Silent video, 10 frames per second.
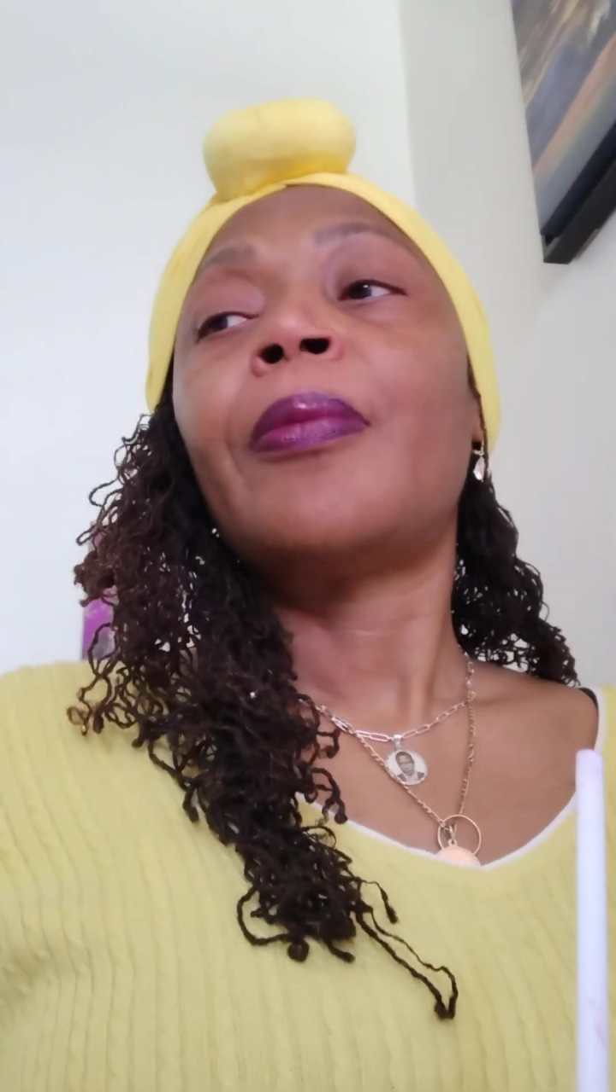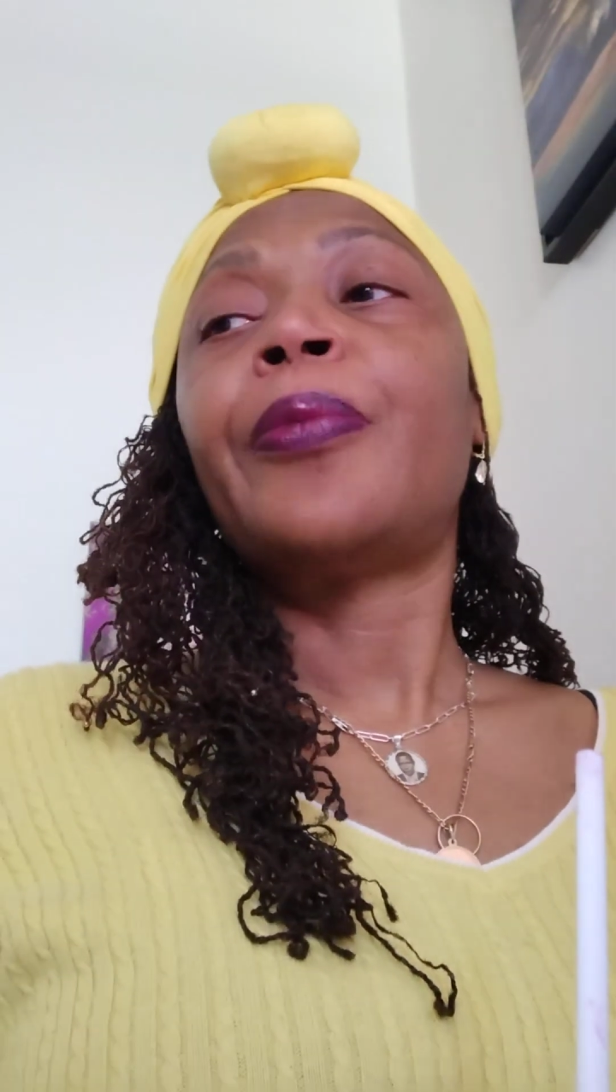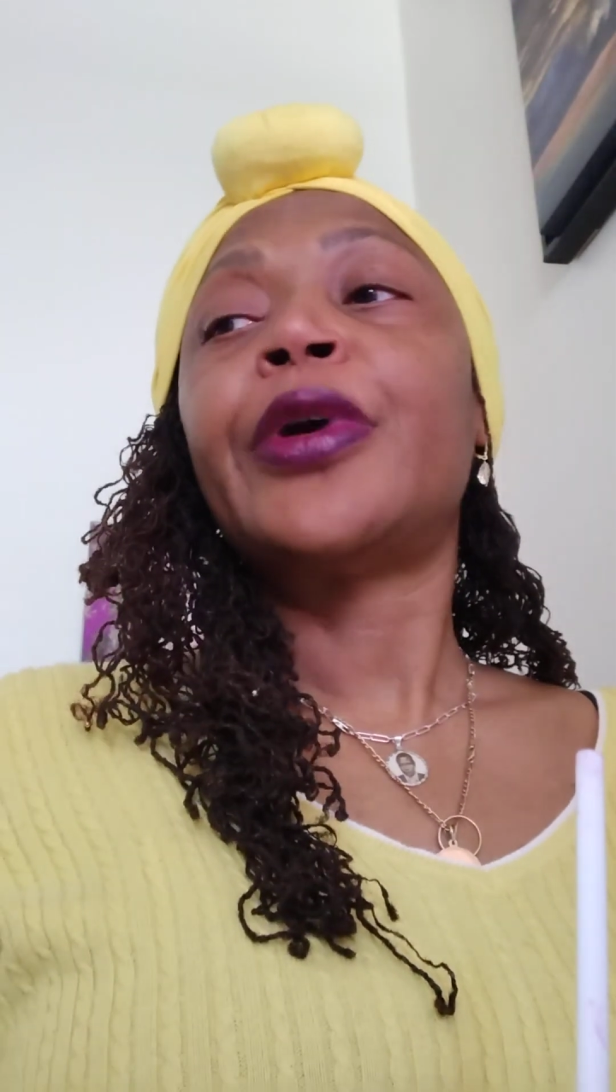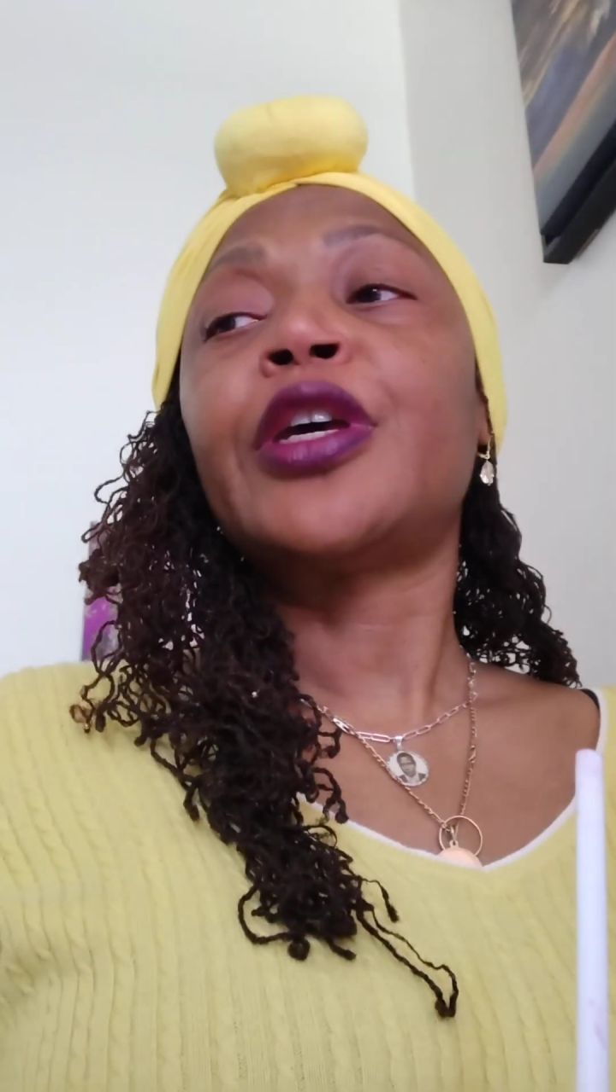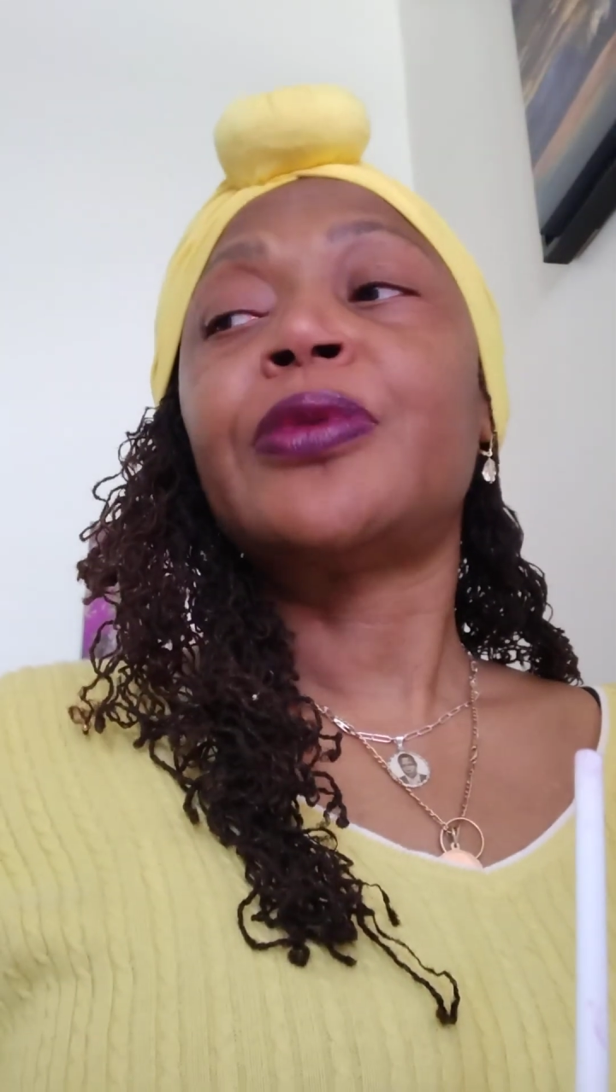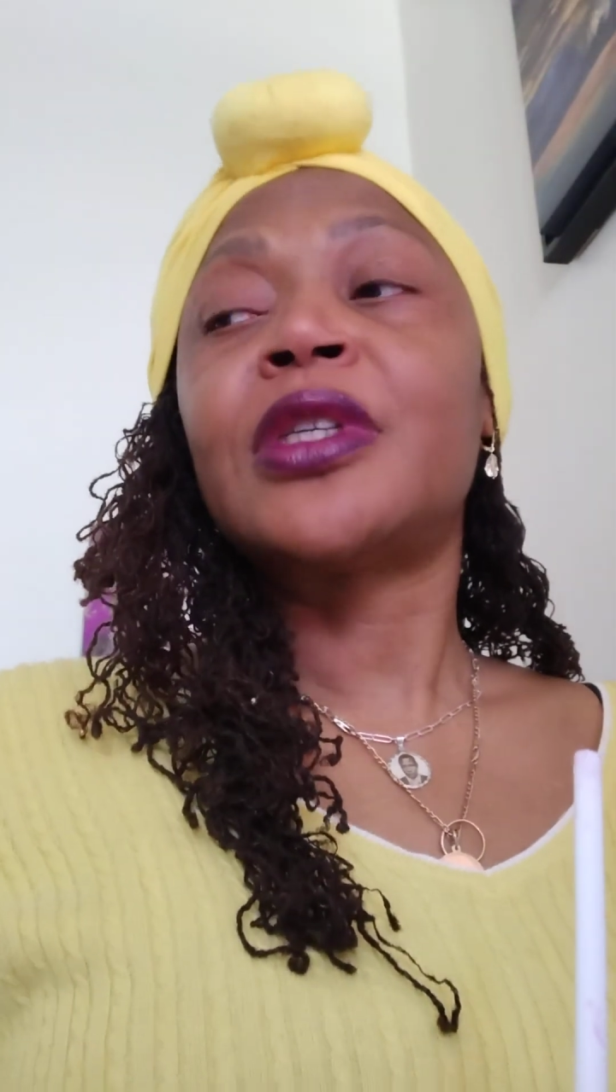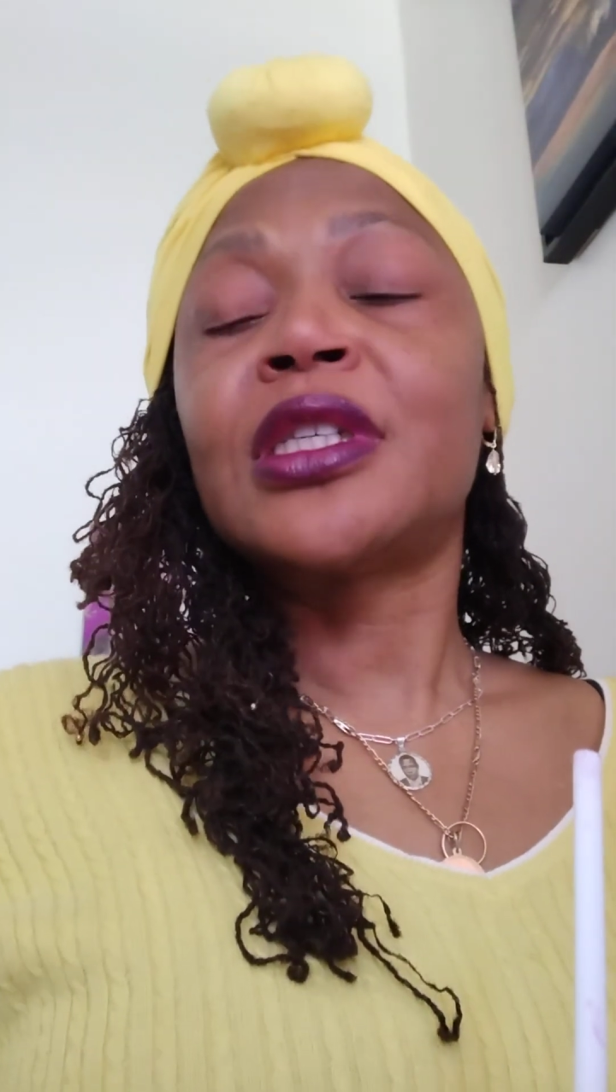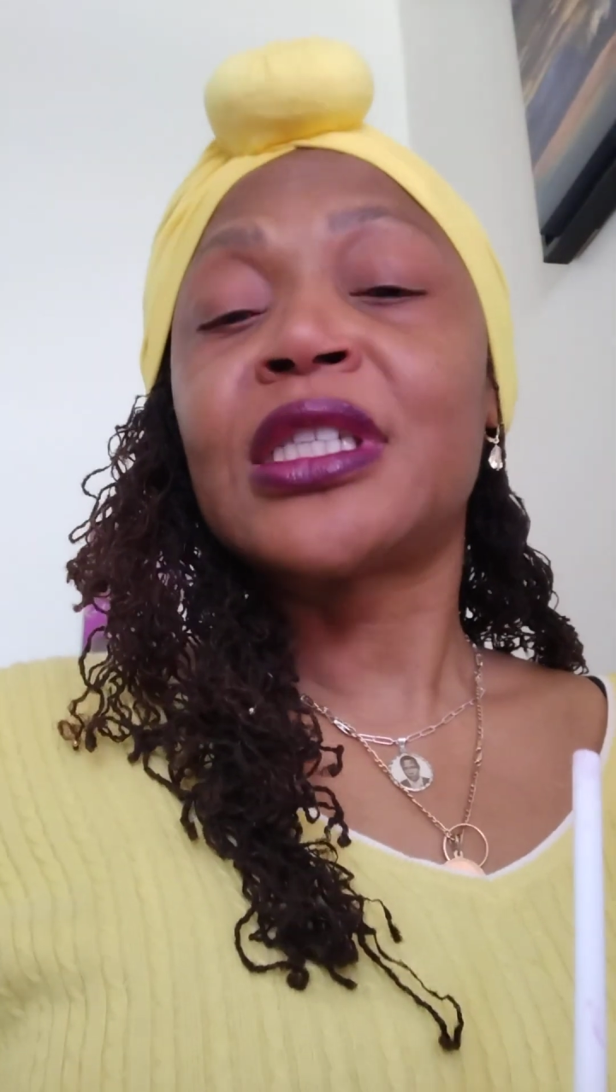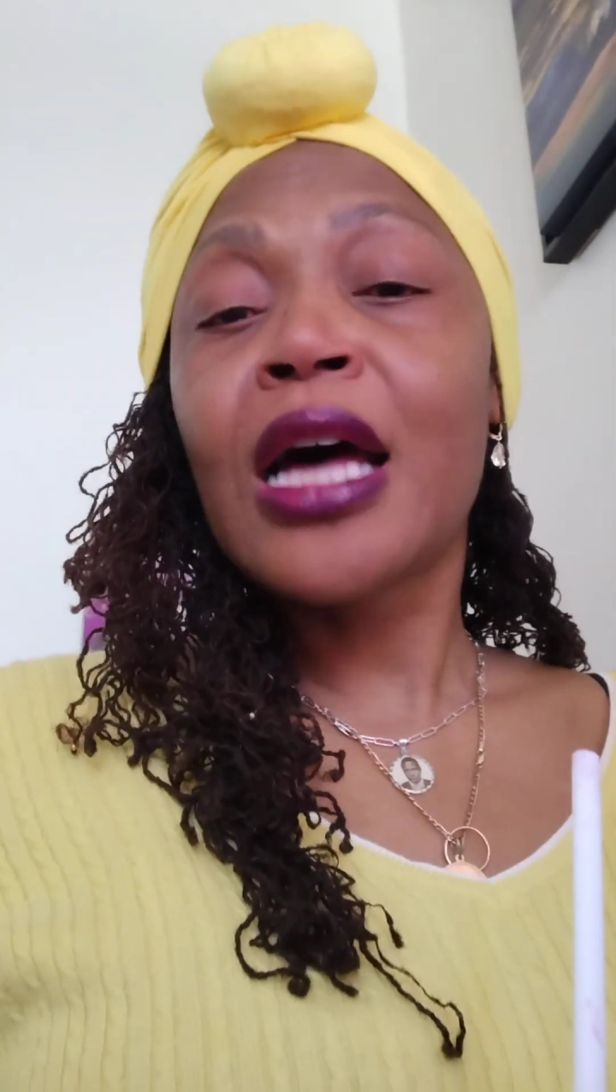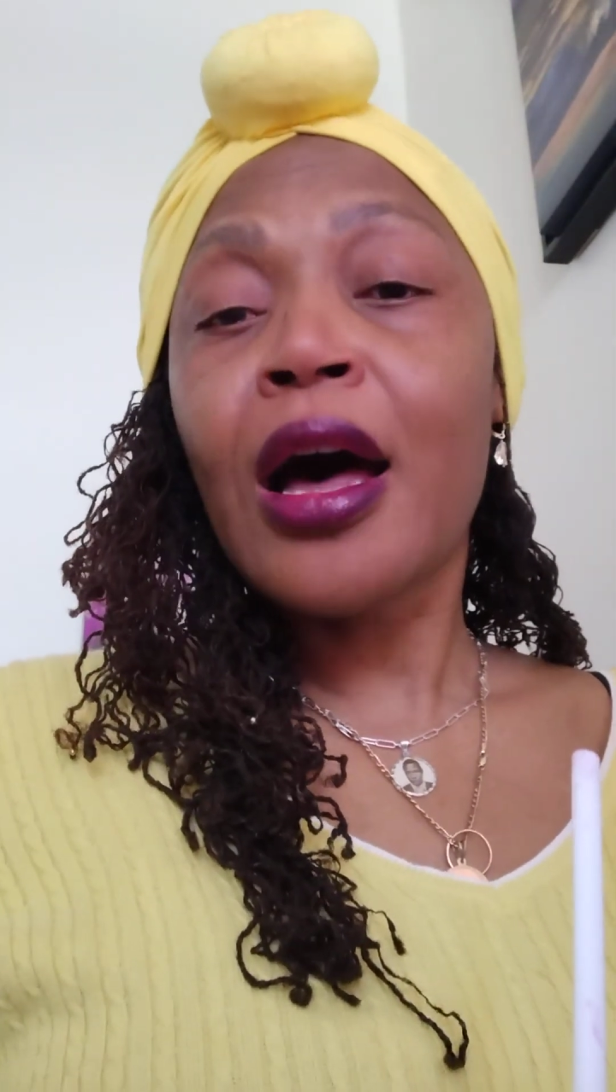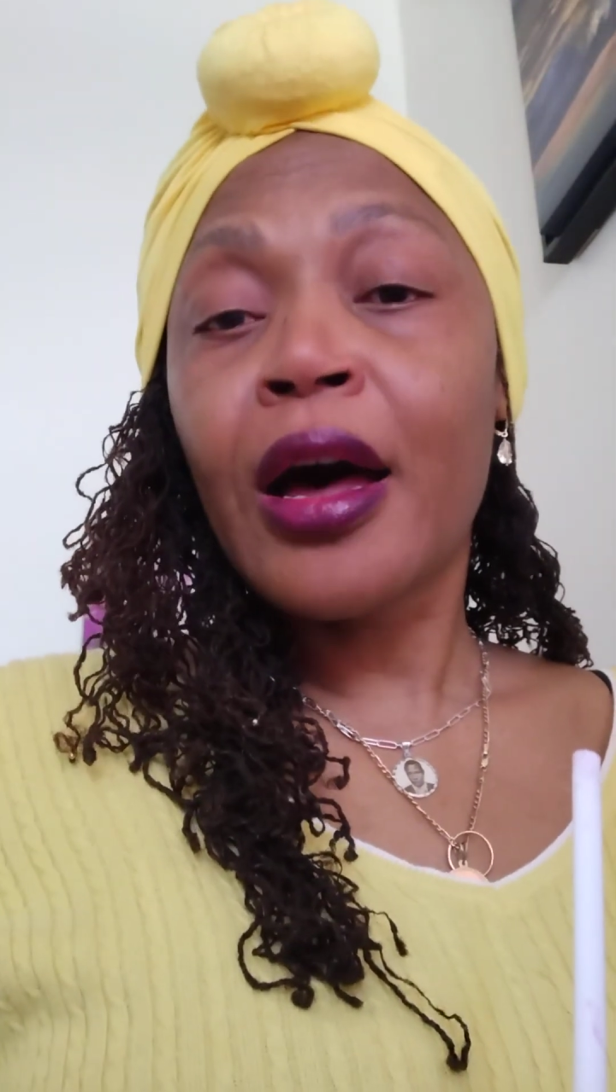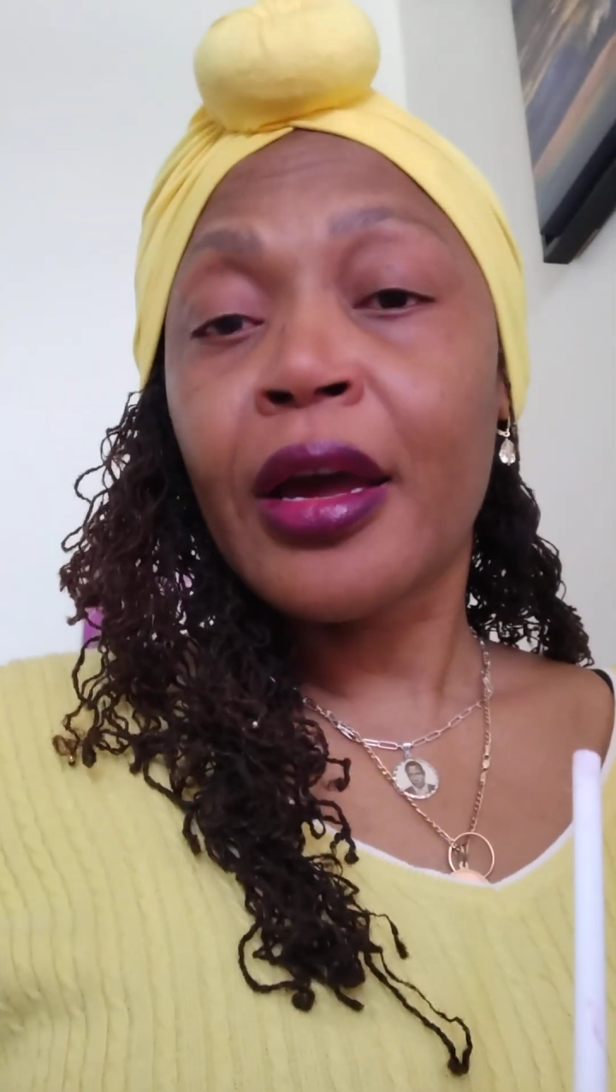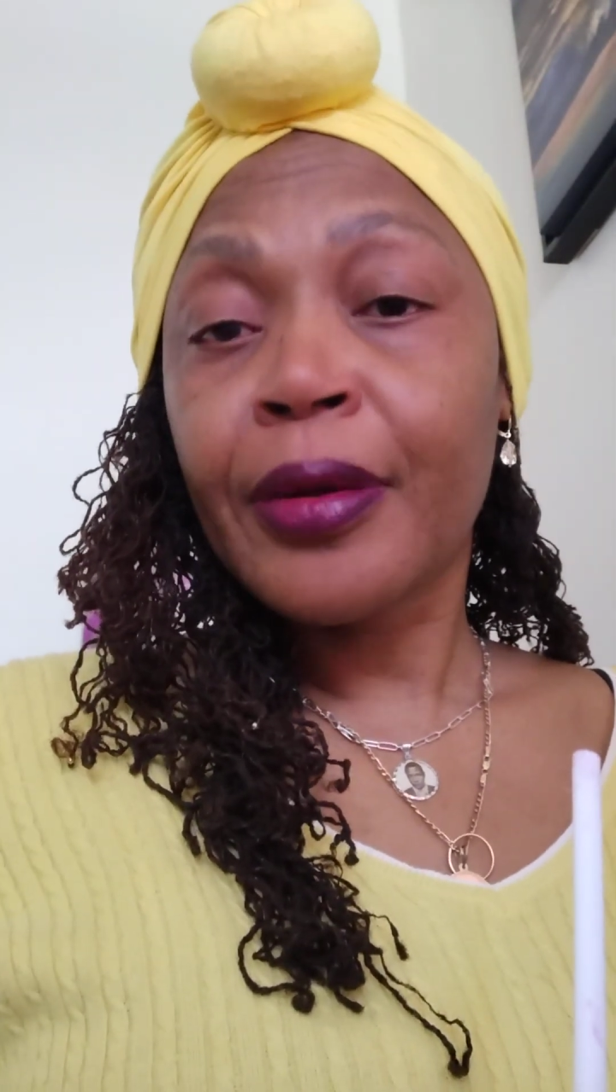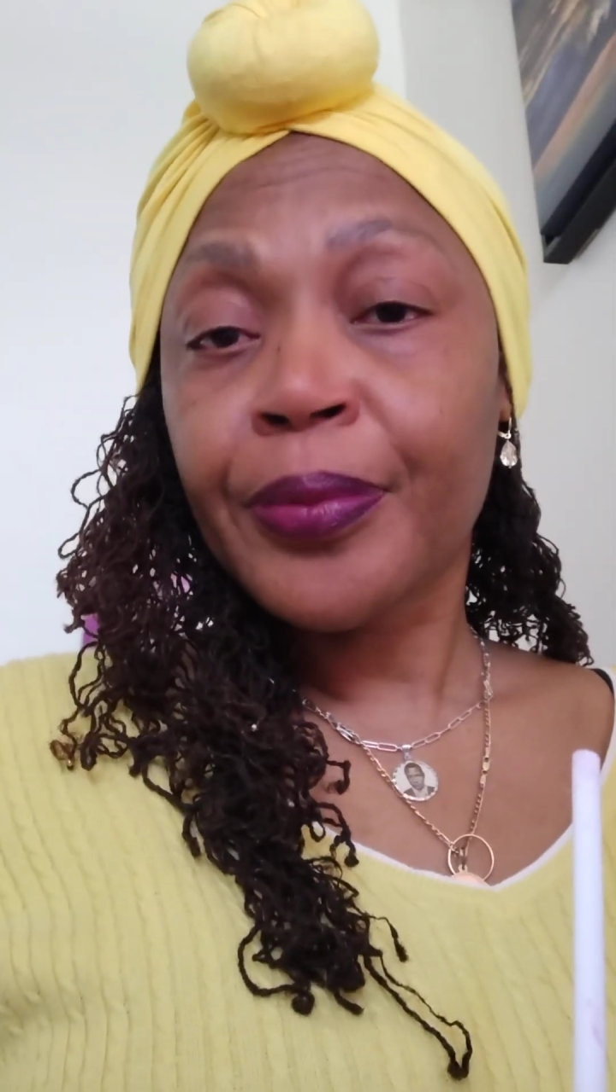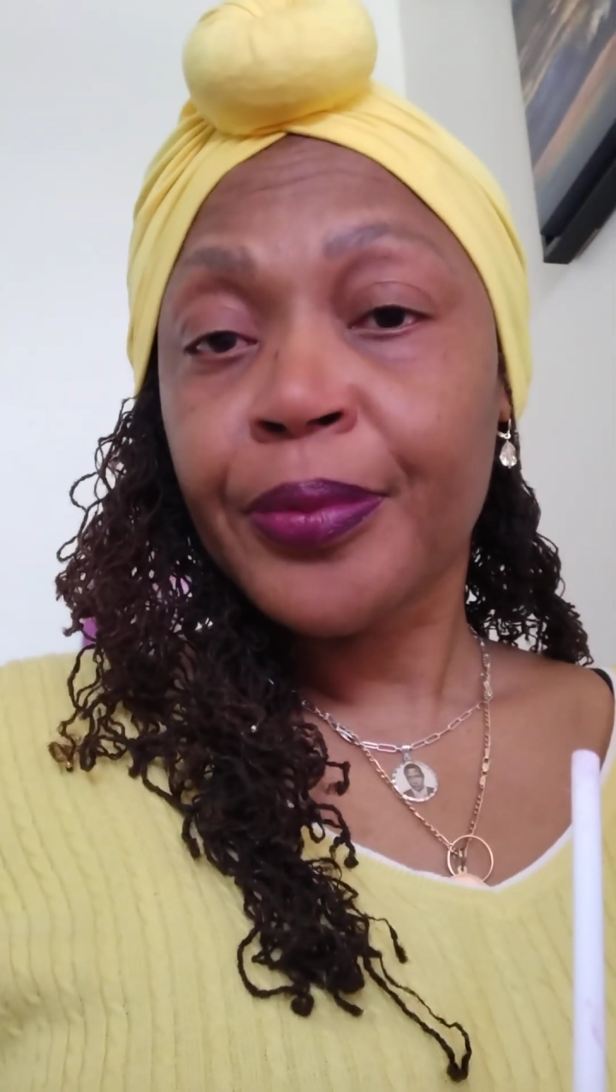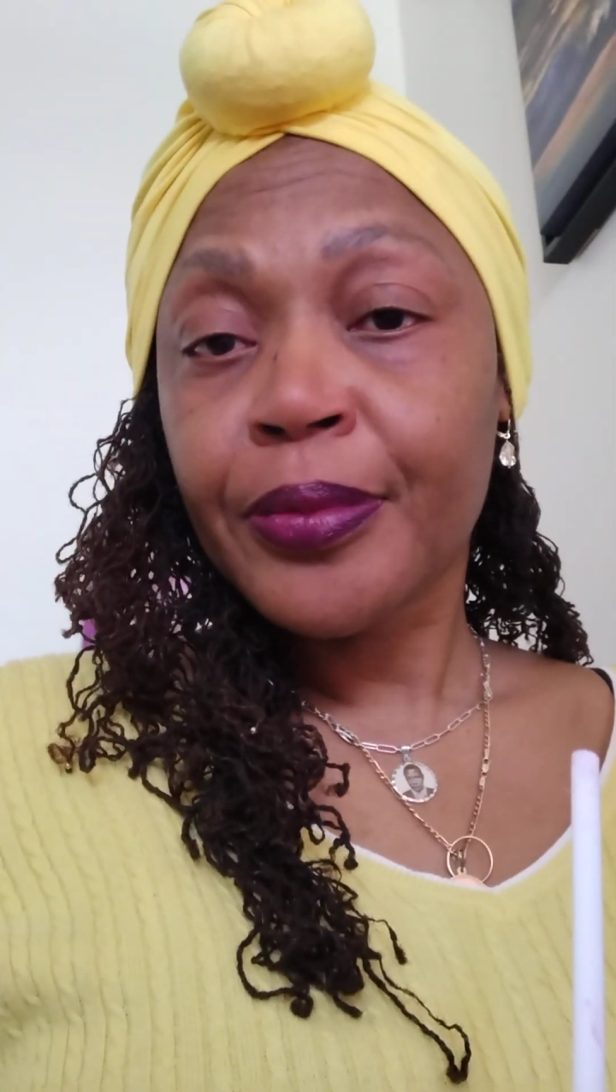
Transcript: But it was his time